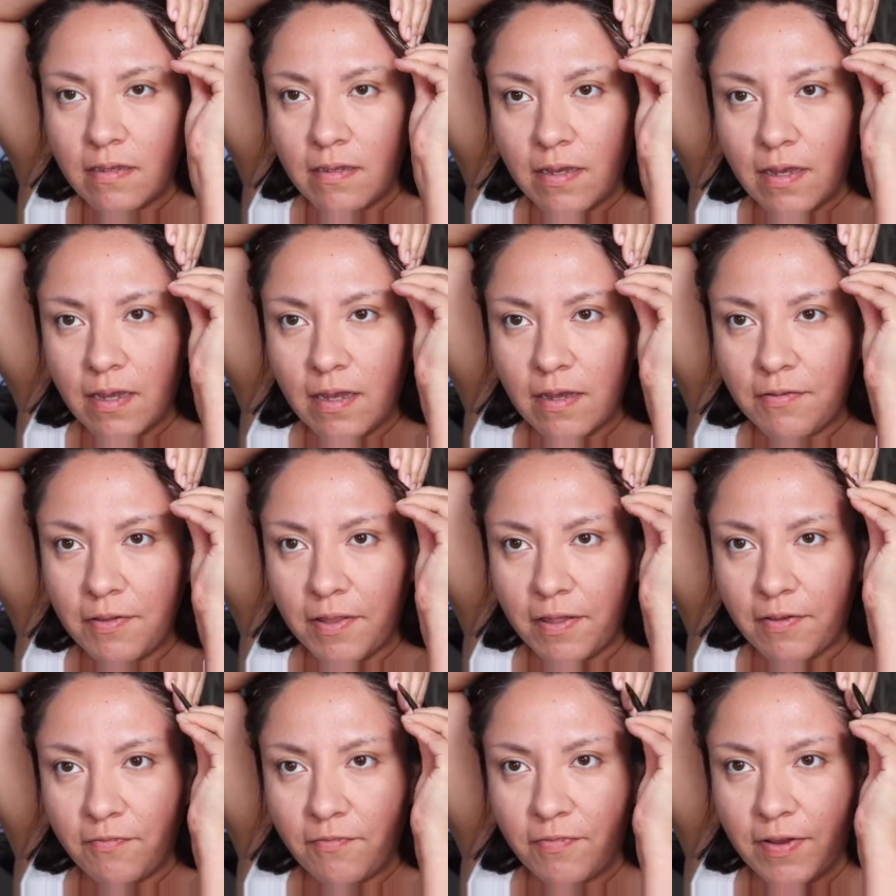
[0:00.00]
I have
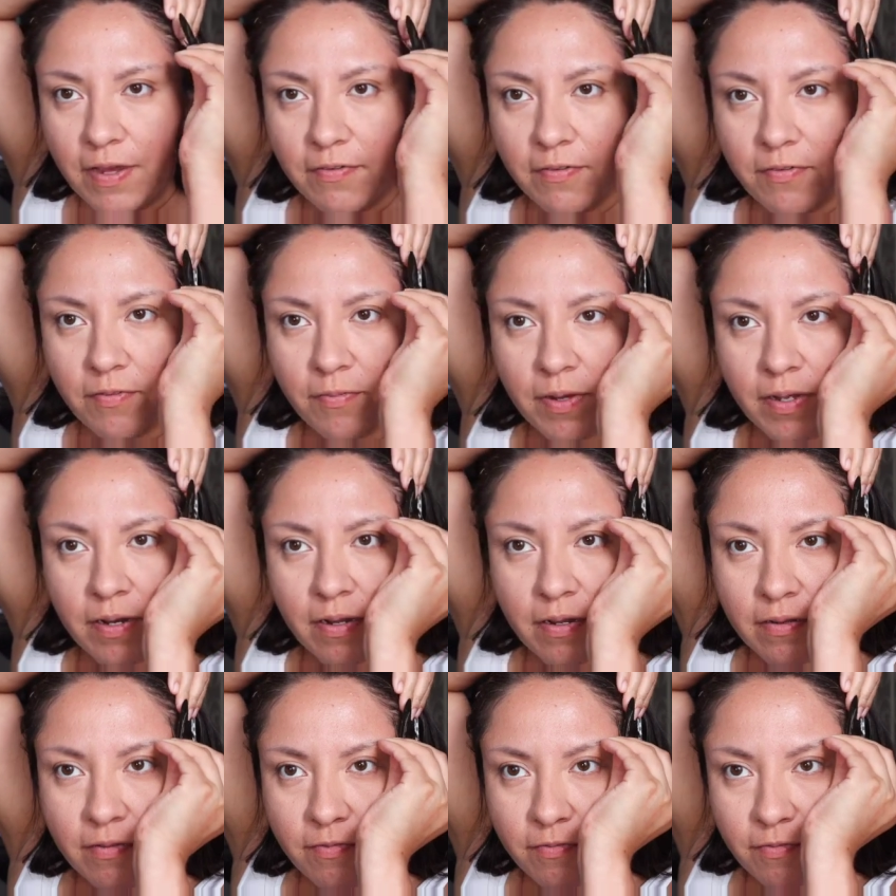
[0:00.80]
like 5 of
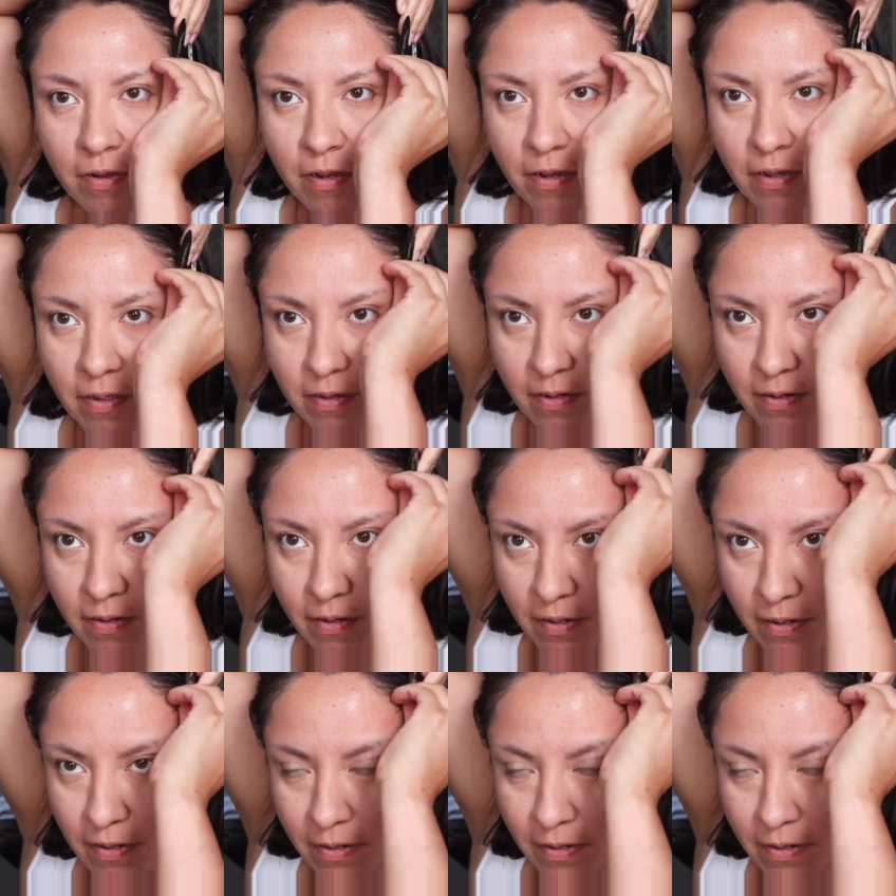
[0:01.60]
them on.